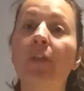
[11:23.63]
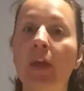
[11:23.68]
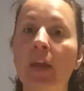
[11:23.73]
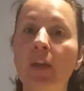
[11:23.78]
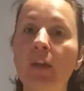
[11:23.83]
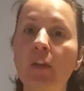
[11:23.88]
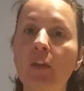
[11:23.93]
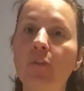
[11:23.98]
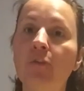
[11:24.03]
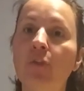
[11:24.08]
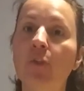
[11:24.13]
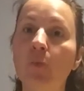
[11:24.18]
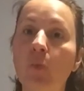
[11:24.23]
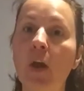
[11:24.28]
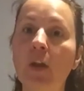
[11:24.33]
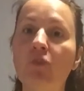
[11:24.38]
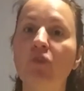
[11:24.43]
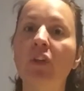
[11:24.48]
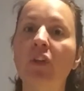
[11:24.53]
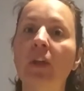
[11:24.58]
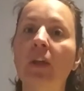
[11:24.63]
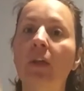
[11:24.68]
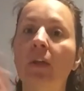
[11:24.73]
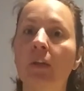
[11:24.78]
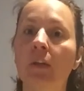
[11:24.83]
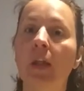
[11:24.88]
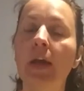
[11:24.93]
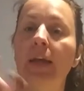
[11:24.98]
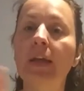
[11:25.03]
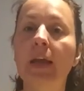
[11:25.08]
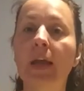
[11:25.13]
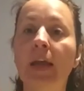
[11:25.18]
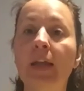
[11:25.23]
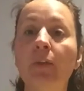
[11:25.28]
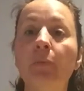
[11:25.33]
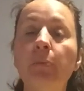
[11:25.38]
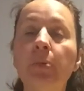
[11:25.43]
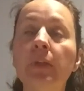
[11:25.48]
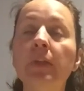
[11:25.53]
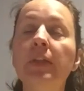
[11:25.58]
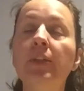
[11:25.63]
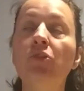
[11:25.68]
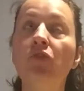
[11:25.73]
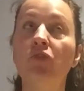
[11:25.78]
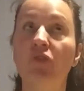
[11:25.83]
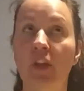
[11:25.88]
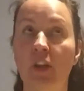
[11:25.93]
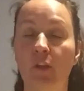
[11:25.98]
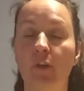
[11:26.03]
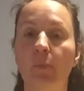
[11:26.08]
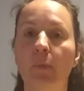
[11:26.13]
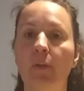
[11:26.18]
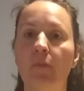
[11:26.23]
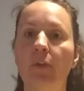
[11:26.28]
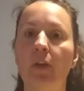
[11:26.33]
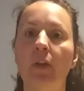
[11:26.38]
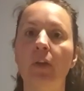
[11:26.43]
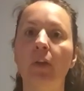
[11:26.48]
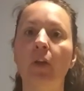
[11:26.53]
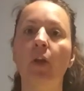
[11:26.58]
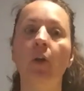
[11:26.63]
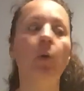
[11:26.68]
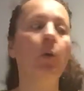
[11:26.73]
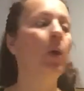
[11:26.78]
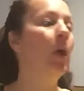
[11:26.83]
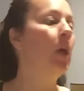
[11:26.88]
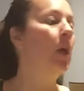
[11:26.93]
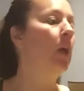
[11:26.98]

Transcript: thank you for watching. Like and please share my video.